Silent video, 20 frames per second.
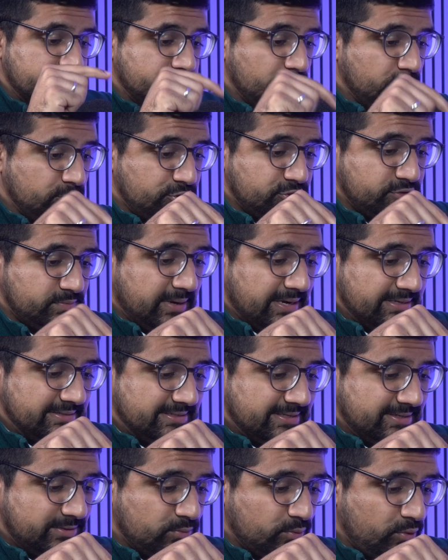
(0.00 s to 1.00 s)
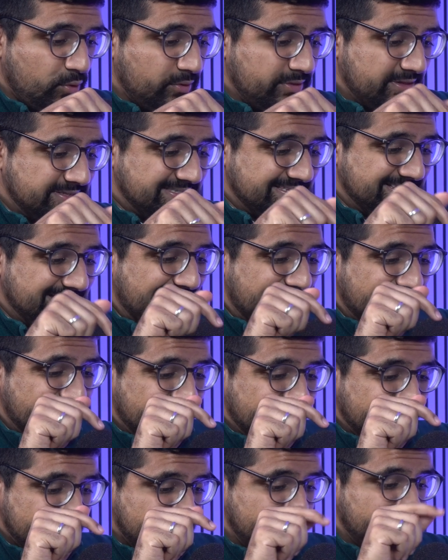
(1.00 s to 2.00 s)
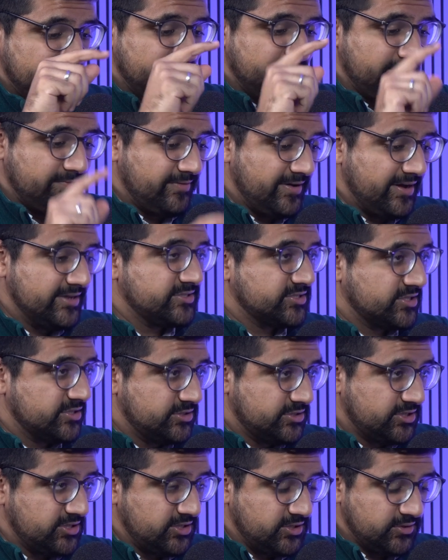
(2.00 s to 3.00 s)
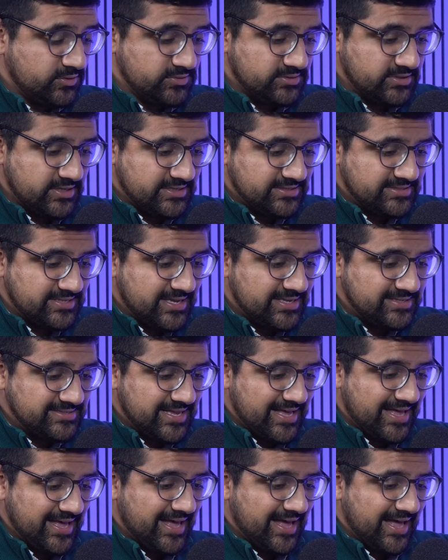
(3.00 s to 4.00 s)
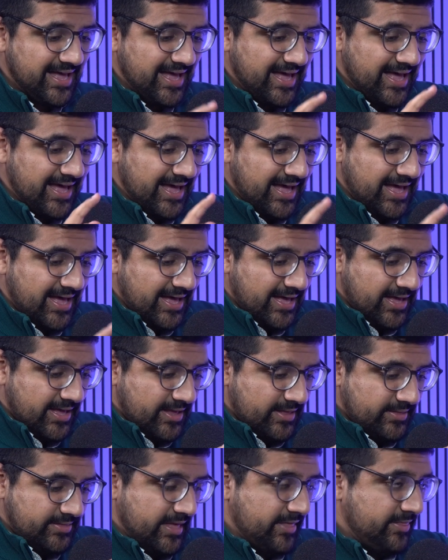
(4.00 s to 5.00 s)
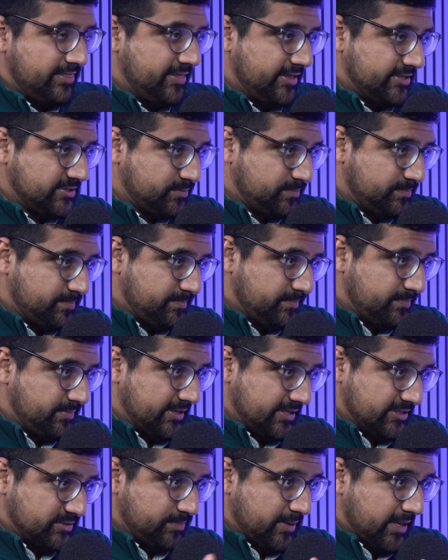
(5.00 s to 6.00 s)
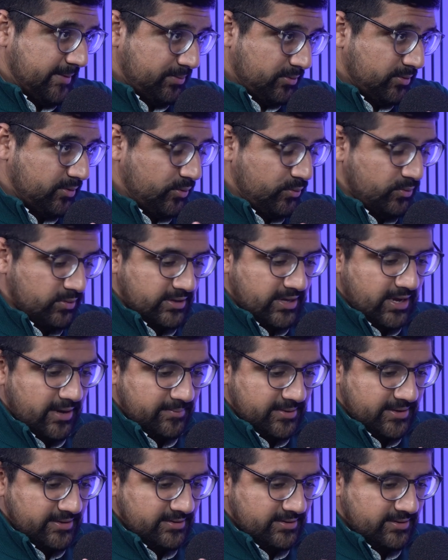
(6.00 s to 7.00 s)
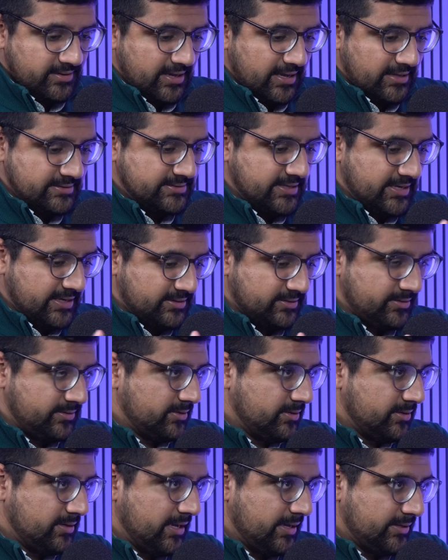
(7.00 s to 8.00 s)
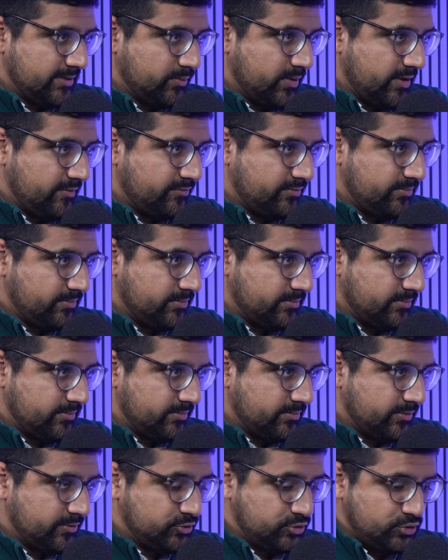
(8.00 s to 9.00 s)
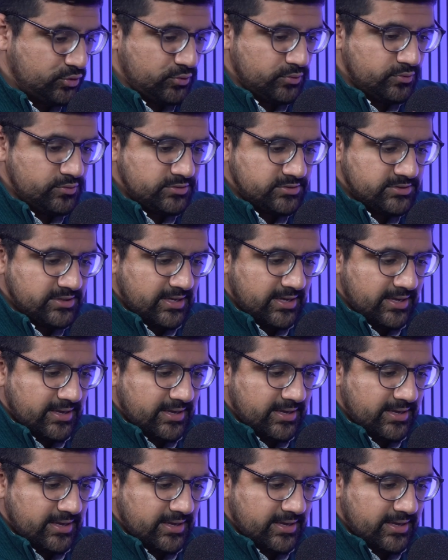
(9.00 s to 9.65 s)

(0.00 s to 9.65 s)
not just mighty in war. They said, the verse continues. It says that these people who will come in and take the land away from the Jews,